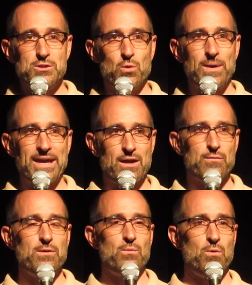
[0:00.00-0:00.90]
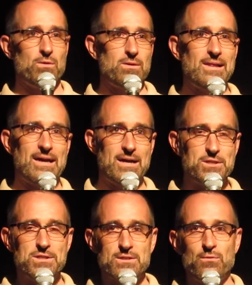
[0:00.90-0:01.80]
so we have the world's
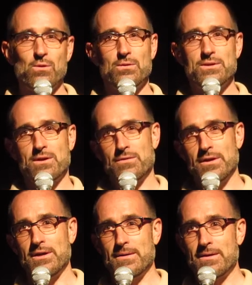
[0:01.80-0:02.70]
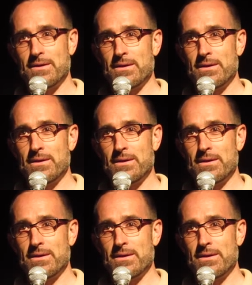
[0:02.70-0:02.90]
largest voluntary